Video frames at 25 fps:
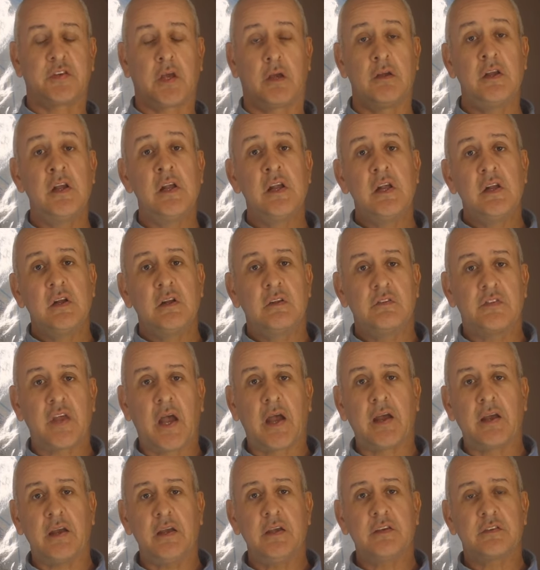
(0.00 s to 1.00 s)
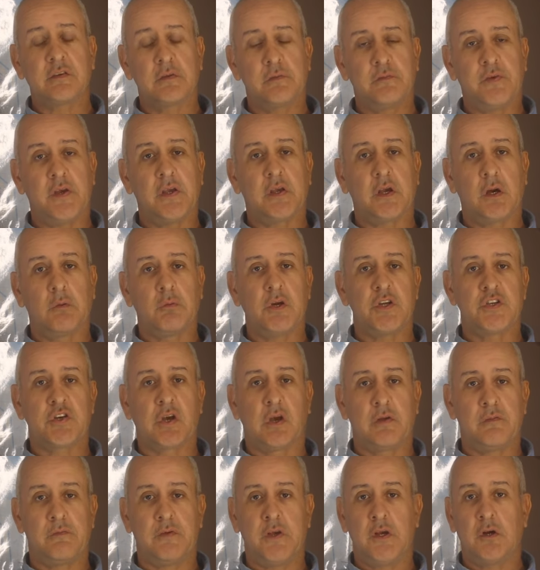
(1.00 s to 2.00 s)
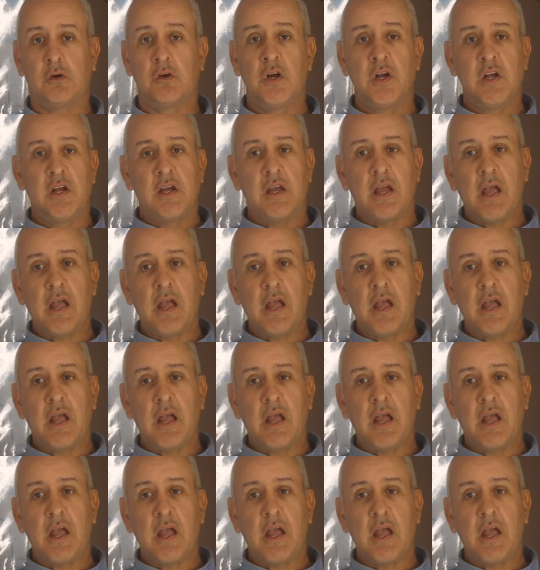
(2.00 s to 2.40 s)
So that is a figure which I feel